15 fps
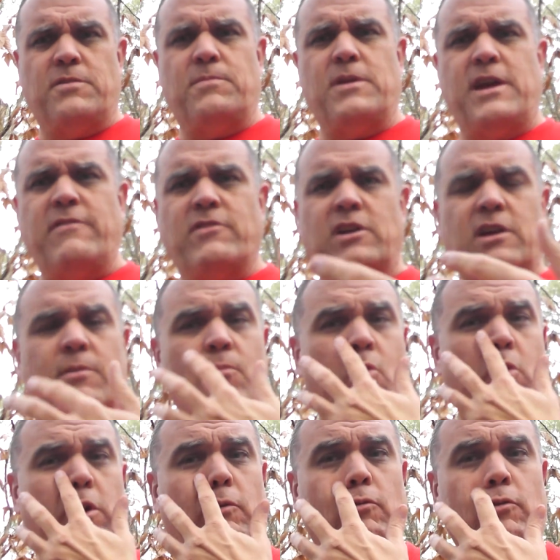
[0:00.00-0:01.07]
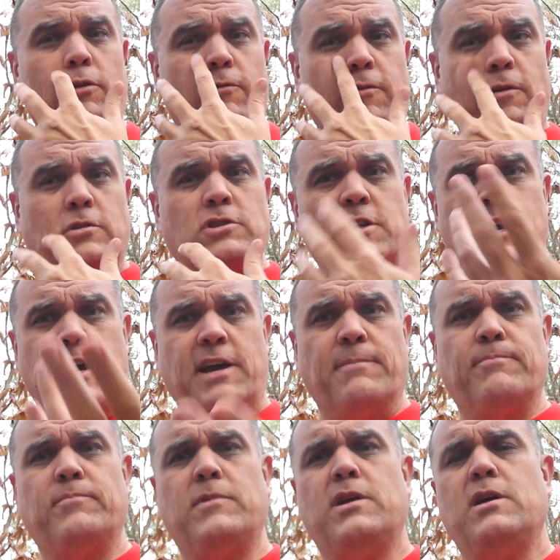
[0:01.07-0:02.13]
evening and the morning were the first day.
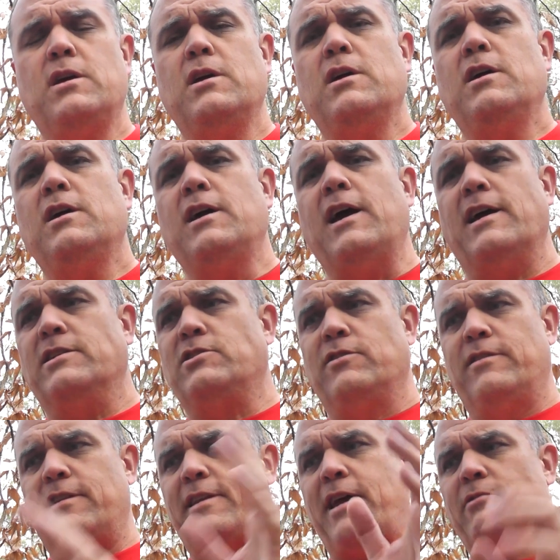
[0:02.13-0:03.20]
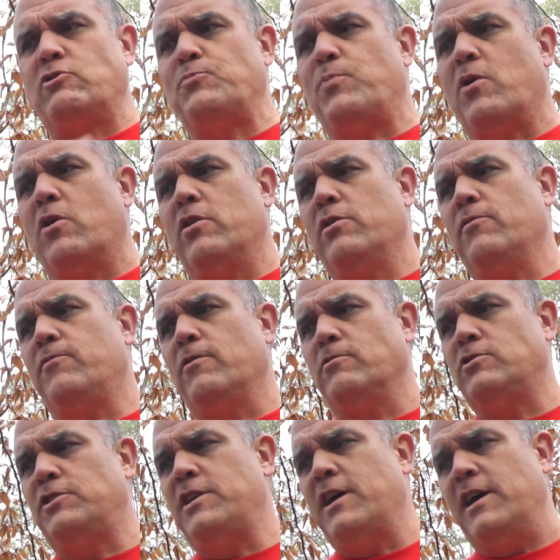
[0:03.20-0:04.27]
And so that was part of the
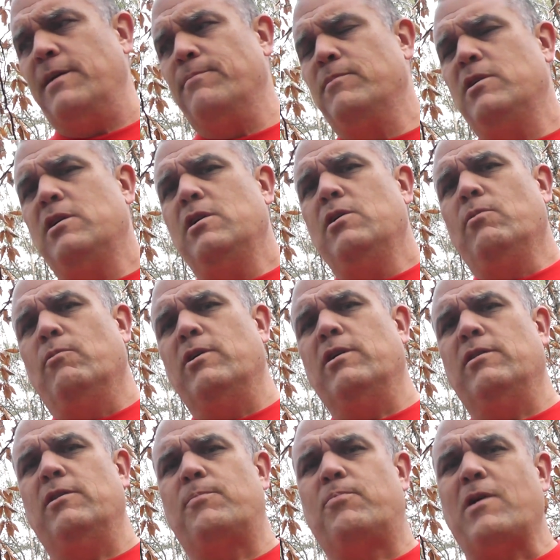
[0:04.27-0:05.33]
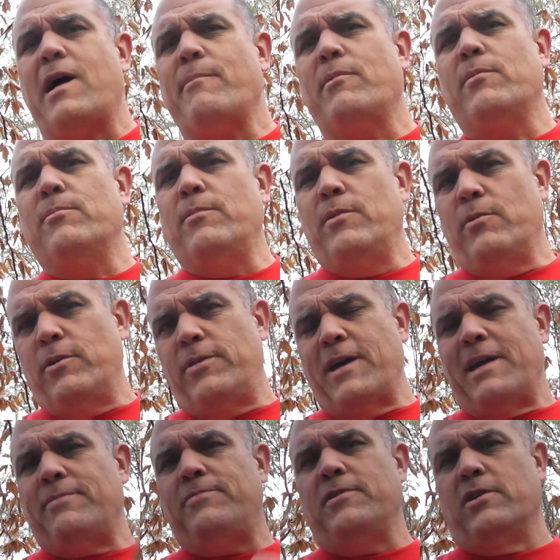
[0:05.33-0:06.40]
first day. Well, the problem with
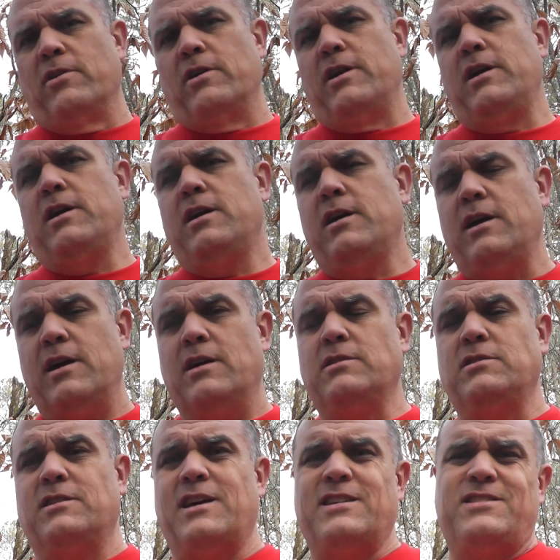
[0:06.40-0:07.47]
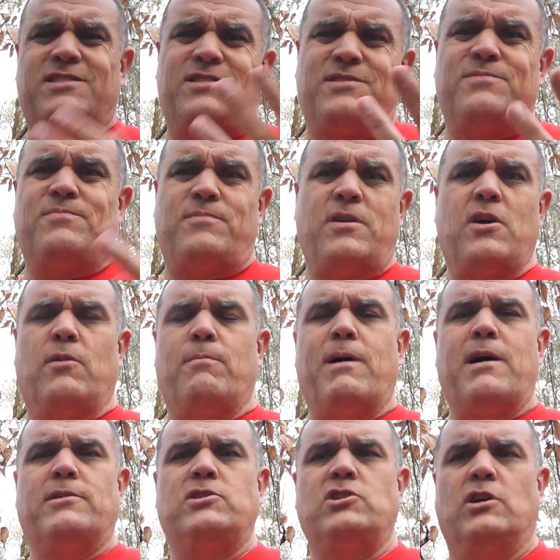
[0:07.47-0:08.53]
that theory is, and that's held
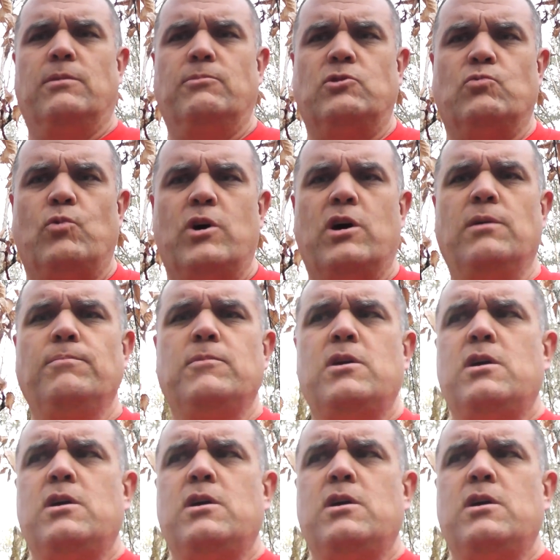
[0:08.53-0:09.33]
by some as well,